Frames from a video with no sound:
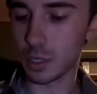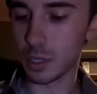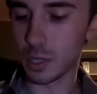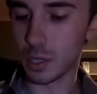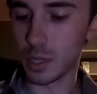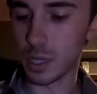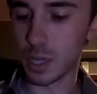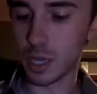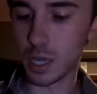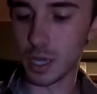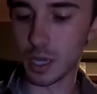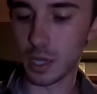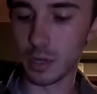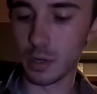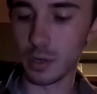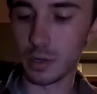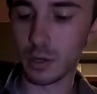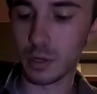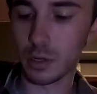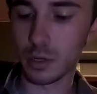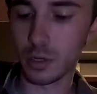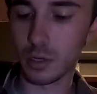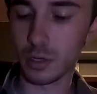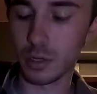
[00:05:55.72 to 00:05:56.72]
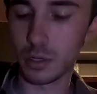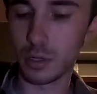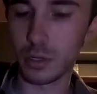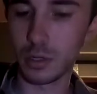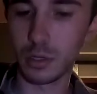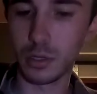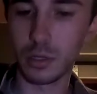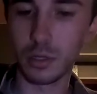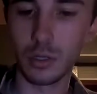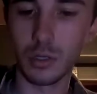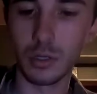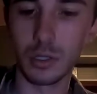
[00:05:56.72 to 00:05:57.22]
And then
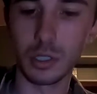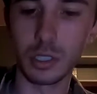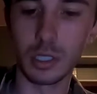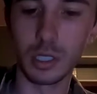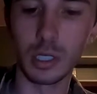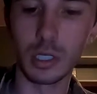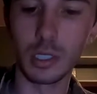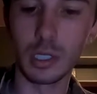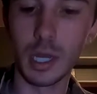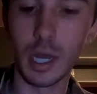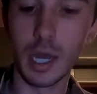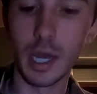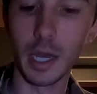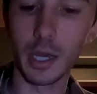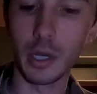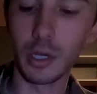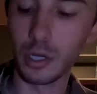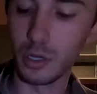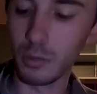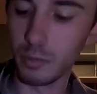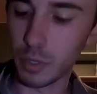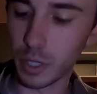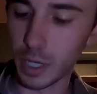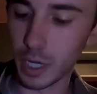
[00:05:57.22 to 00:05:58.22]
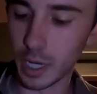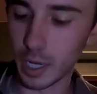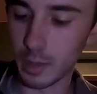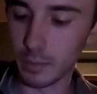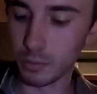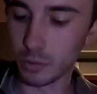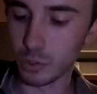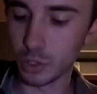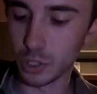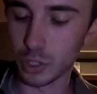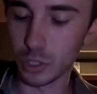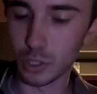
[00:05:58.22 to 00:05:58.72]
you just need to add your
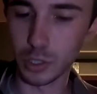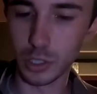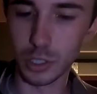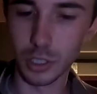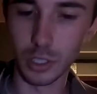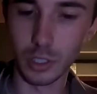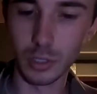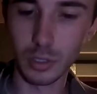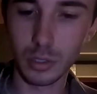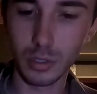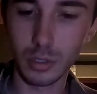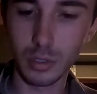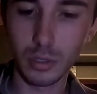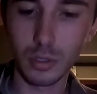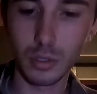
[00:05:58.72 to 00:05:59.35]
pineapple chunks in,